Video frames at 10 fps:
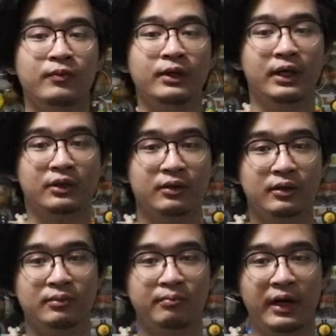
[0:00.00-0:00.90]
head
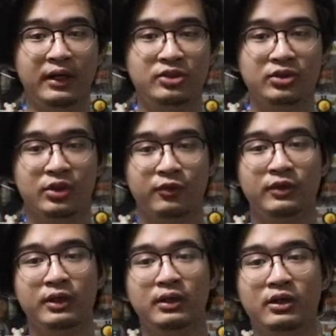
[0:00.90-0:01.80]
manager of
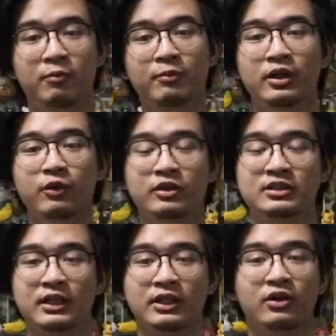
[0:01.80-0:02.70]
the company was
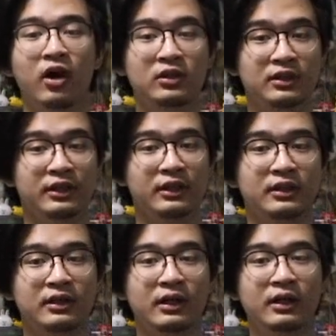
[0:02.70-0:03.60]
taking a holiday,
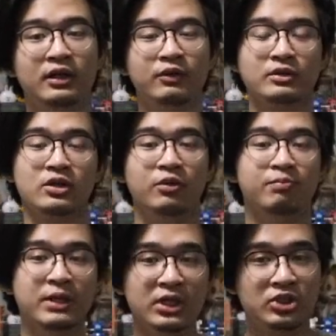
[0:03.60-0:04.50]
he was on a
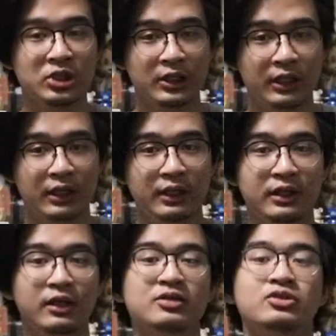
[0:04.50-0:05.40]
beach
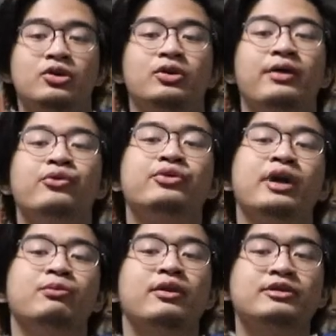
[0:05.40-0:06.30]
taking a stroll and
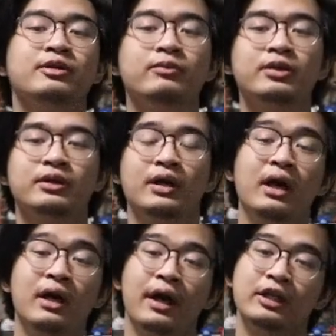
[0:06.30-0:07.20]
tripped on something,
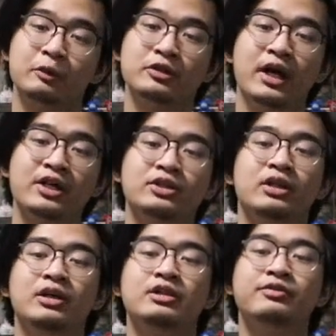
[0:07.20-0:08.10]
and it was
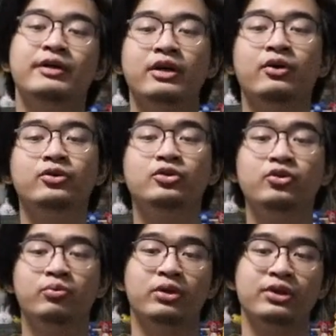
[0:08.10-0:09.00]
actually his very own
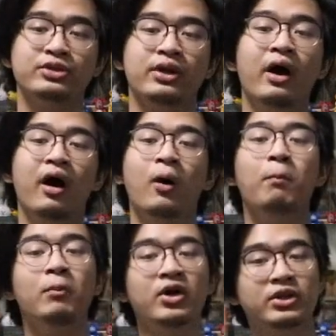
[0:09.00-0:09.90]
toothbrush a
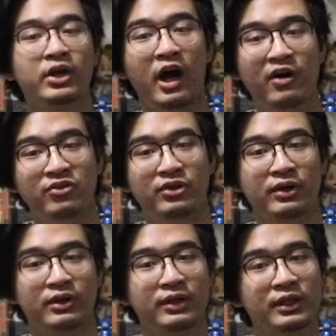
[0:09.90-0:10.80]
month
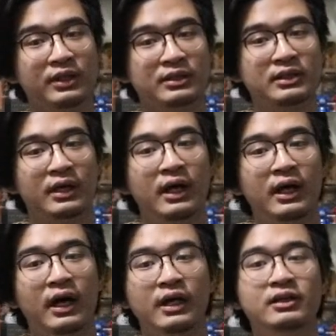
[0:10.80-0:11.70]
after release.
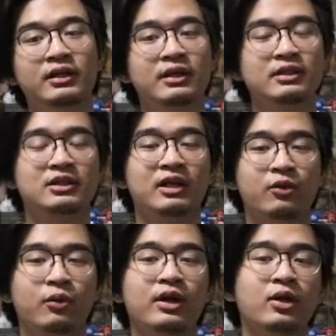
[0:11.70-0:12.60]
And the thing is,
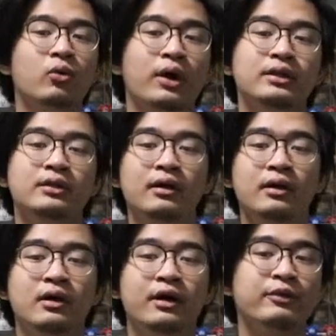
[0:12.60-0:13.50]
like, where he went,
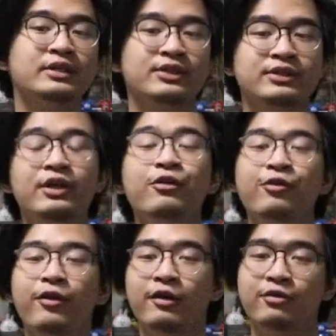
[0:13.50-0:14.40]
it was actually
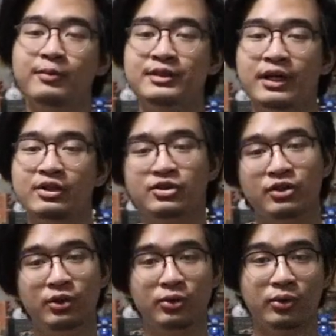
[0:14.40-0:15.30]
far from his
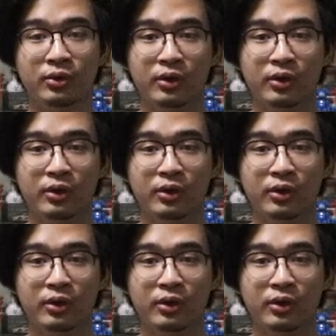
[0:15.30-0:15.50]
HQ.